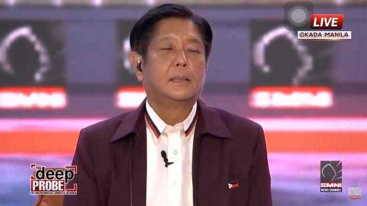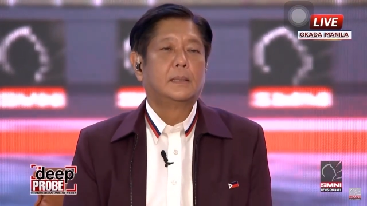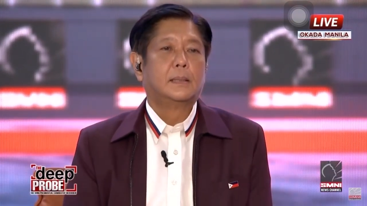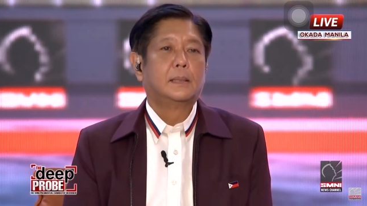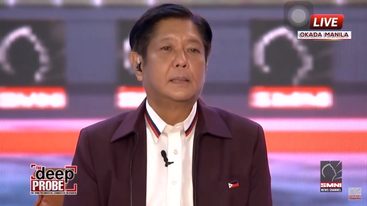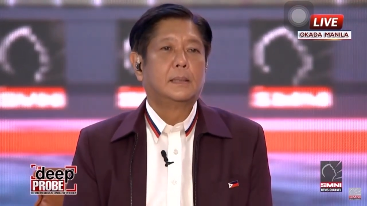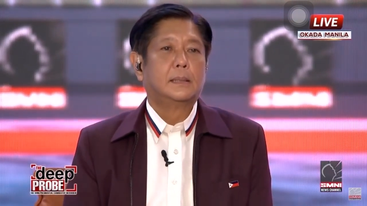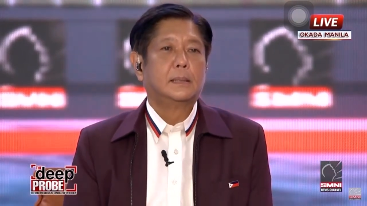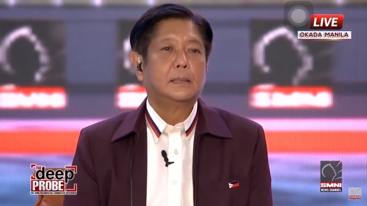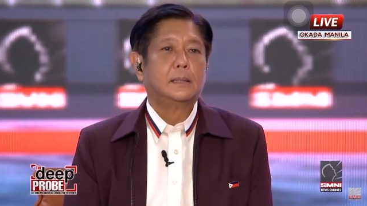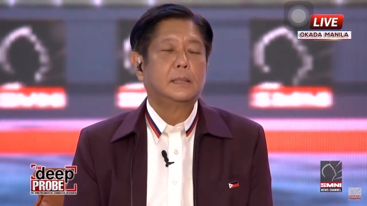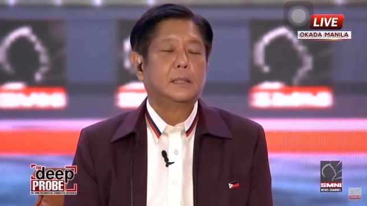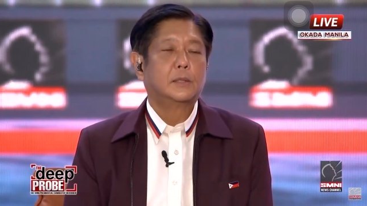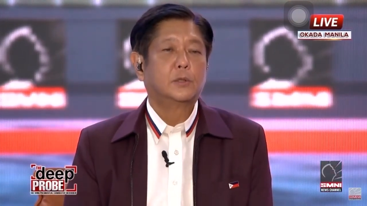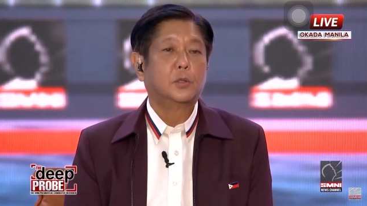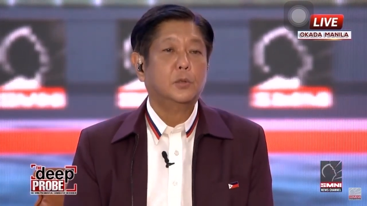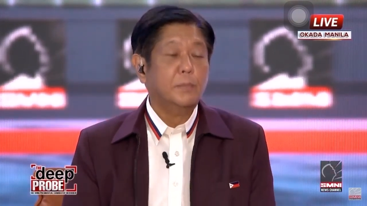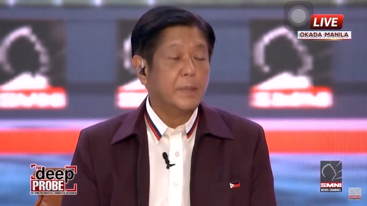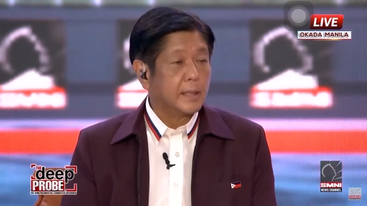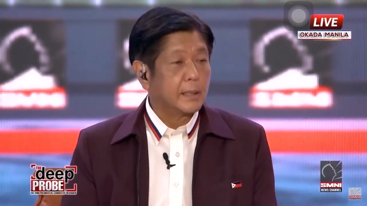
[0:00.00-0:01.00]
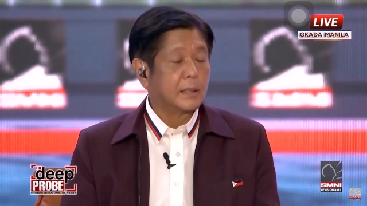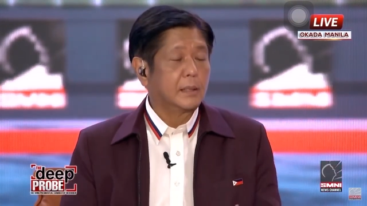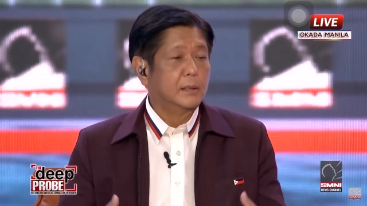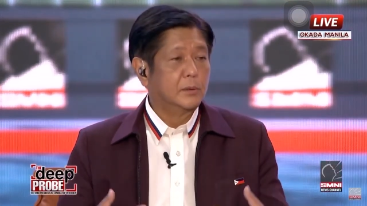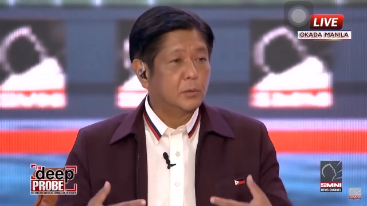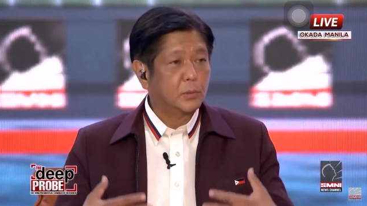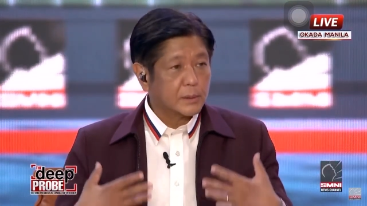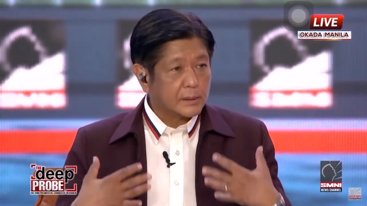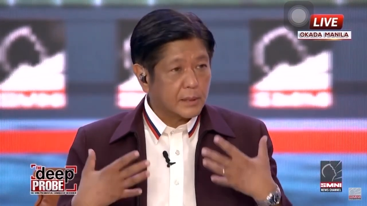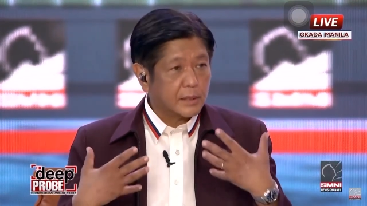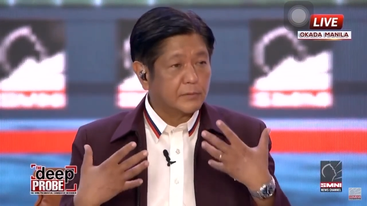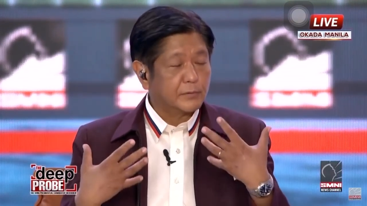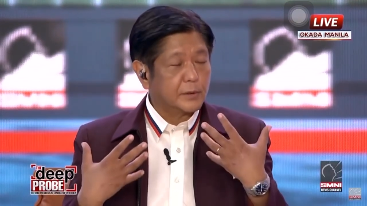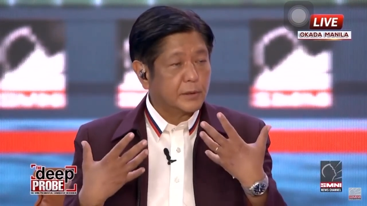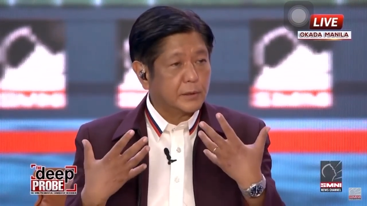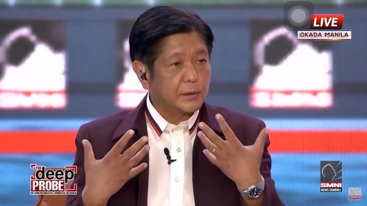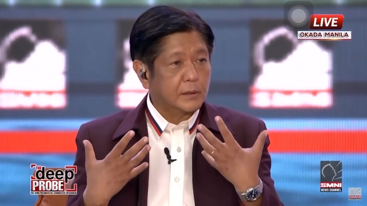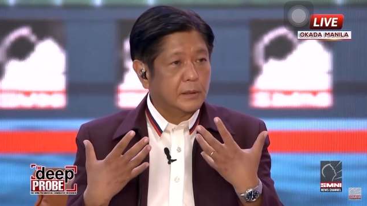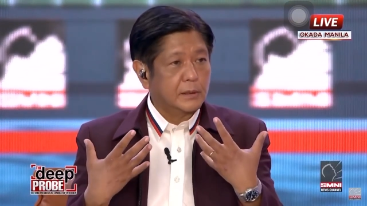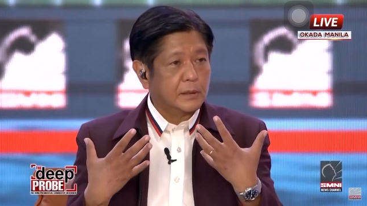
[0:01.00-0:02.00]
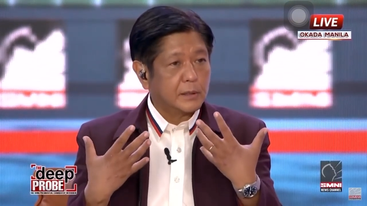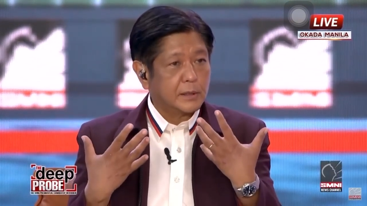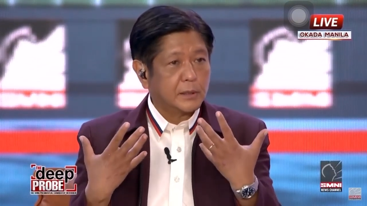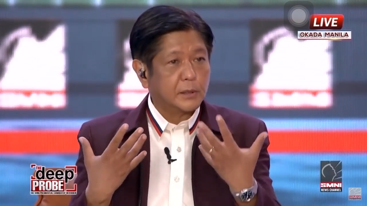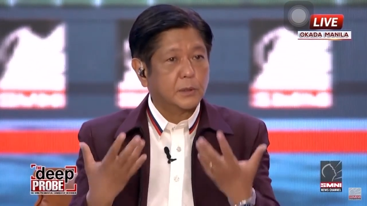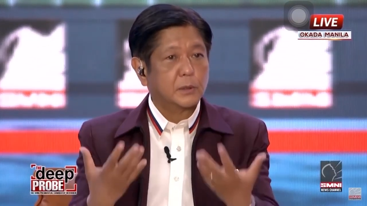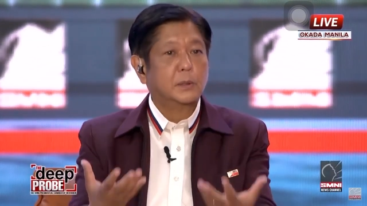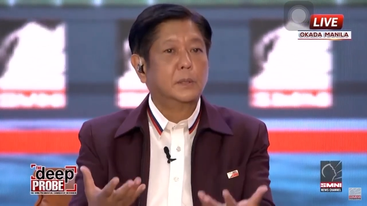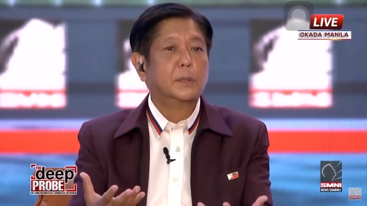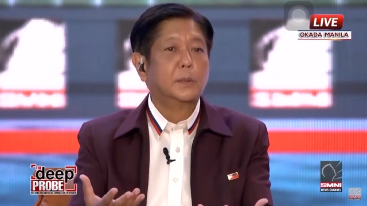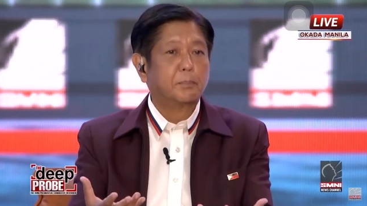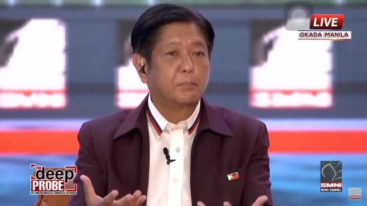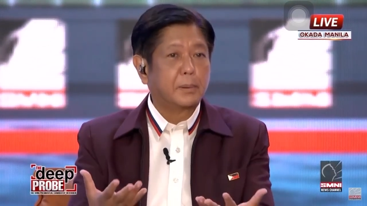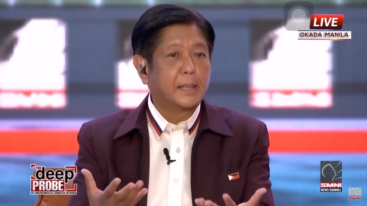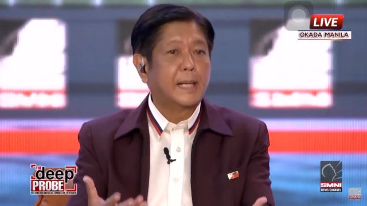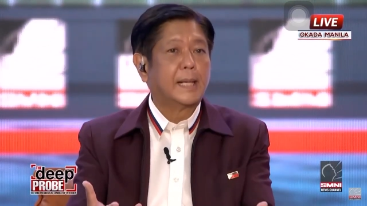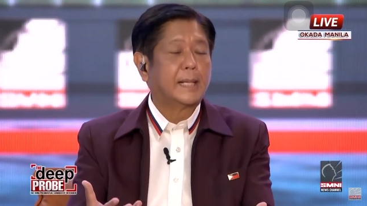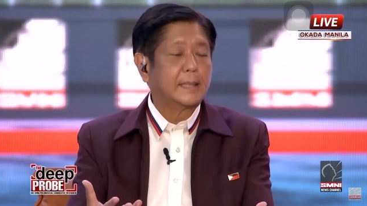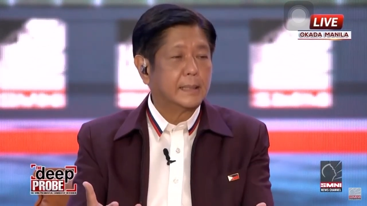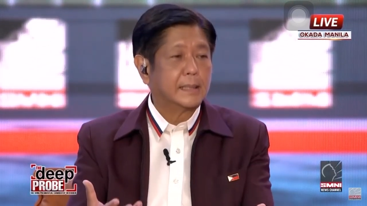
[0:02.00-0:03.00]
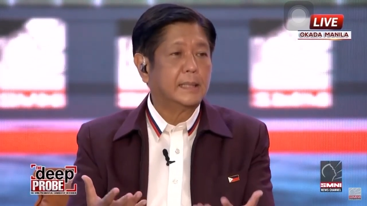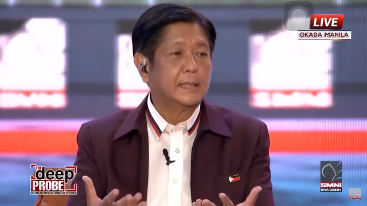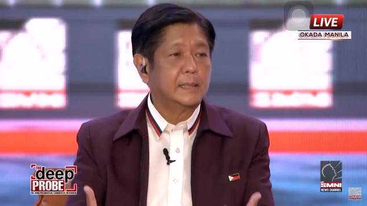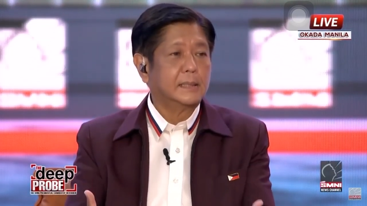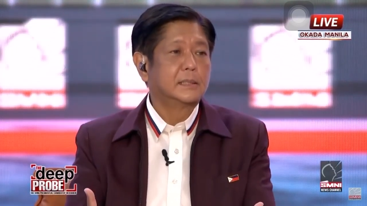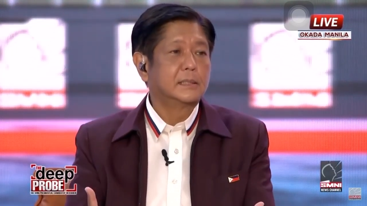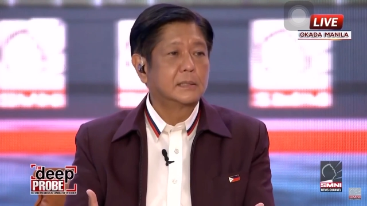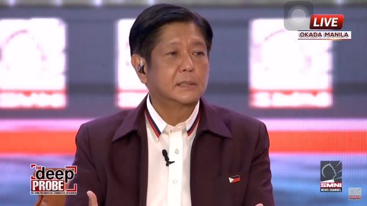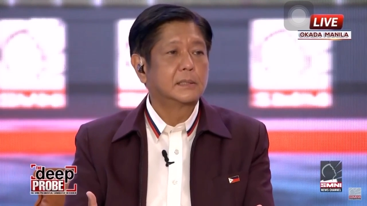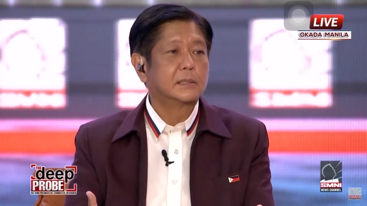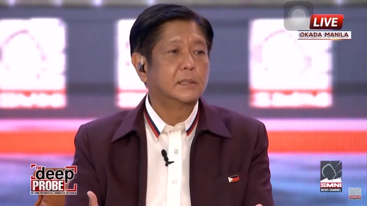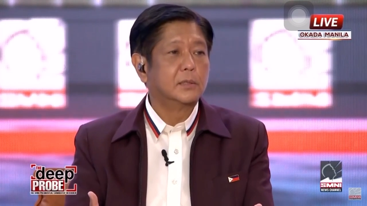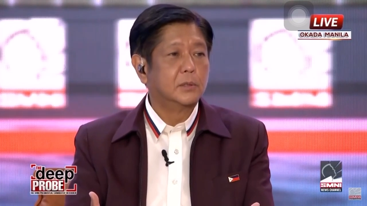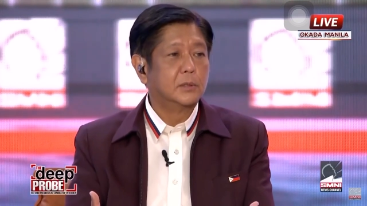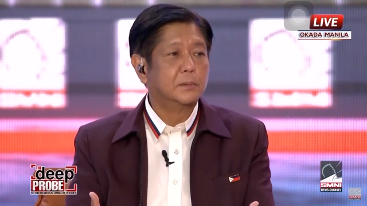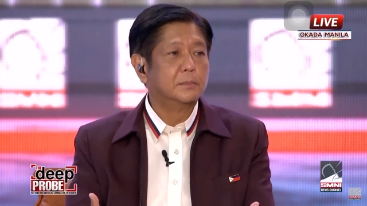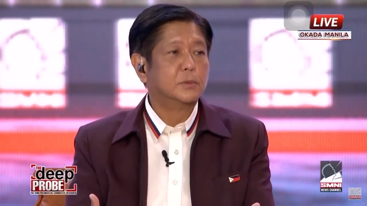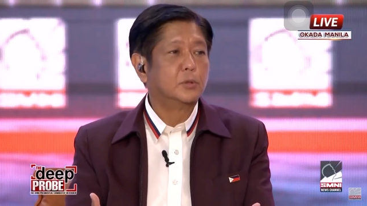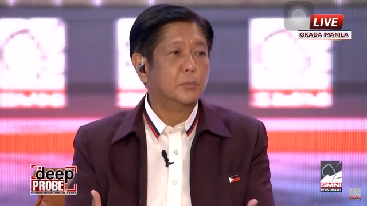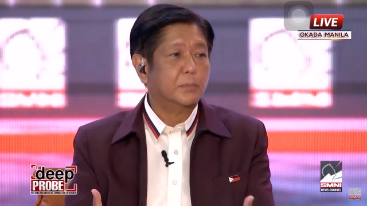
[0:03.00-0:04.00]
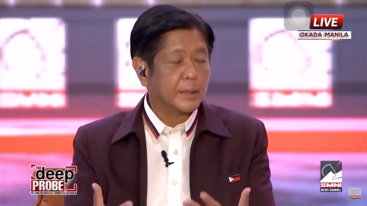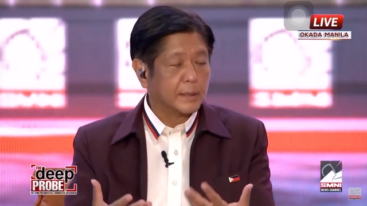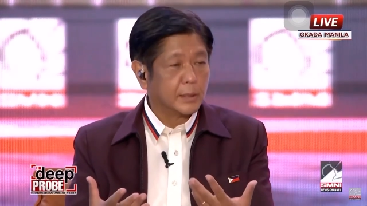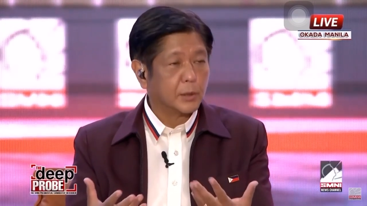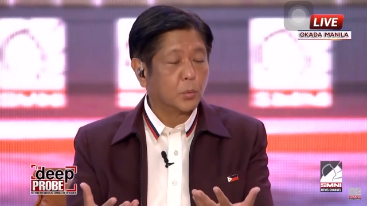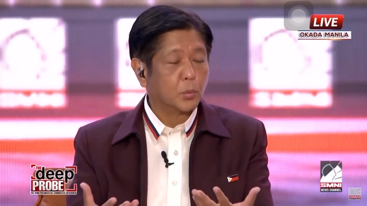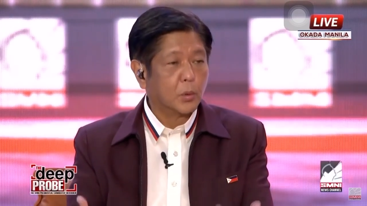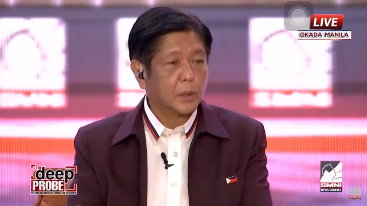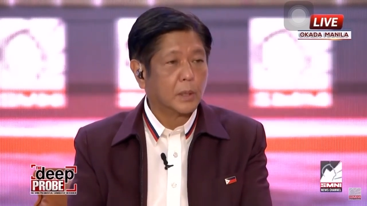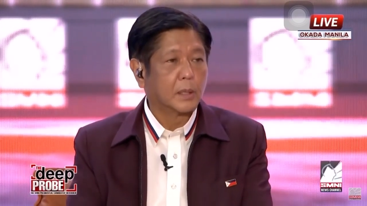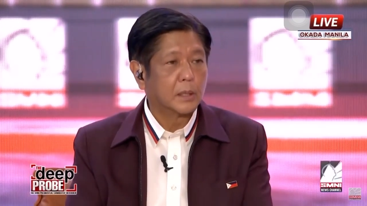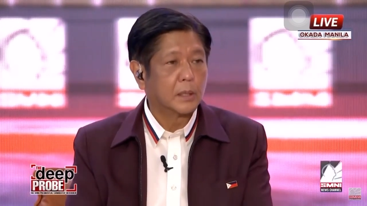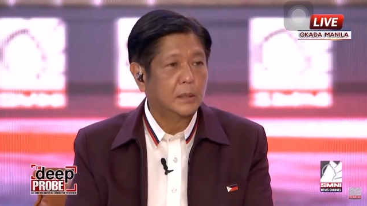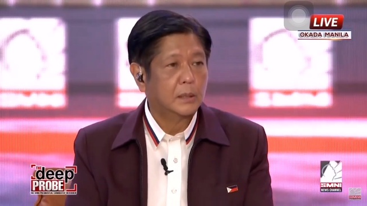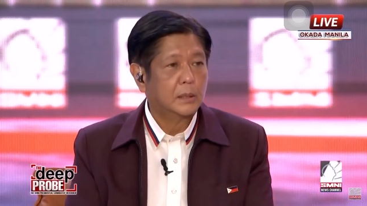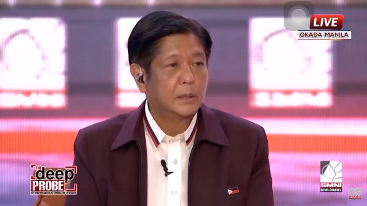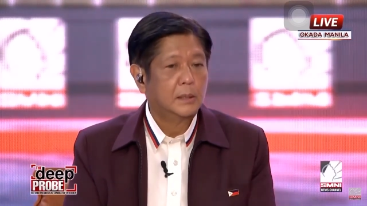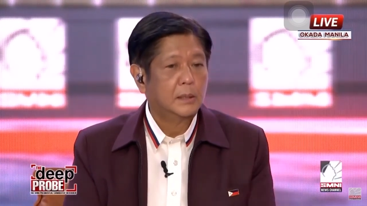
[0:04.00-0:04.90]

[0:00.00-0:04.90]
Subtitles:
to make whatever your plan is to make it work.